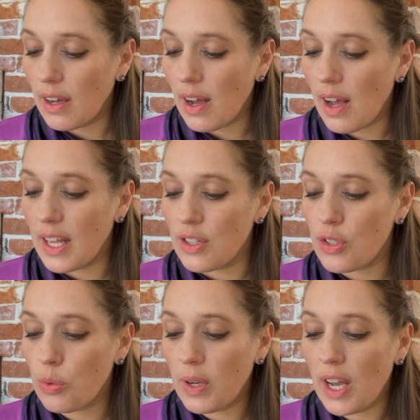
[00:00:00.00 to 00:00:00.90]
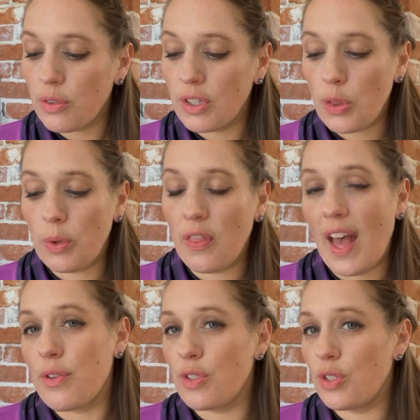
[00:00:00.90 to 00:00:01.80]
uh, is
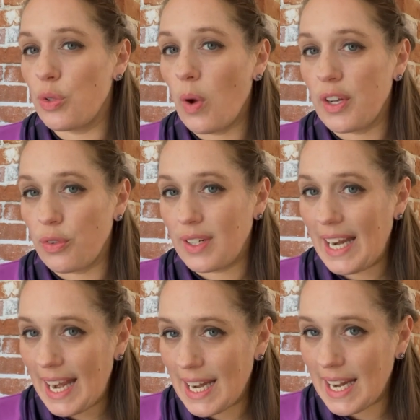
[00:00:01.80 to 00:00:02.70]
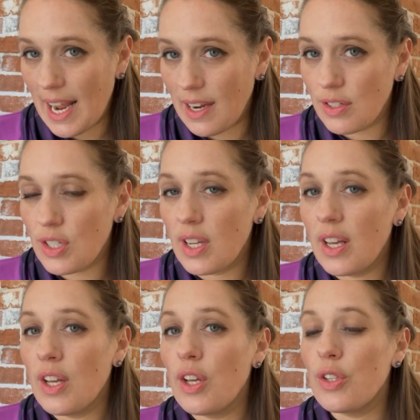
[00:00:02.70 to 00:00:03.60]
303,288.
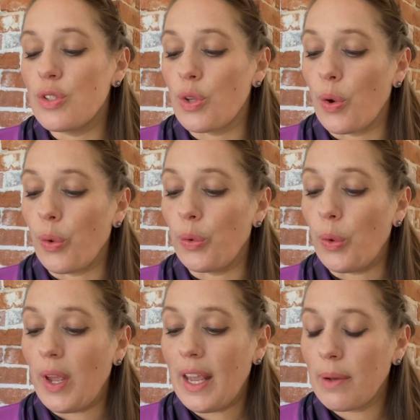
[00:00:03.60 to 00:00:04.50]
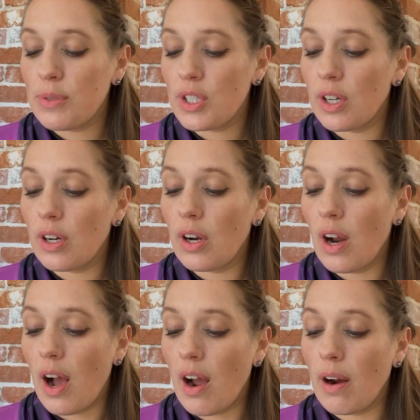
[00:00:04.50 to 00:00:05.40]
So, New
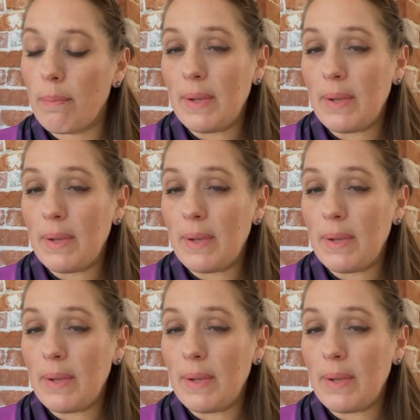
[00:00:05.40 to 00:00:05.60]
Hampshire, our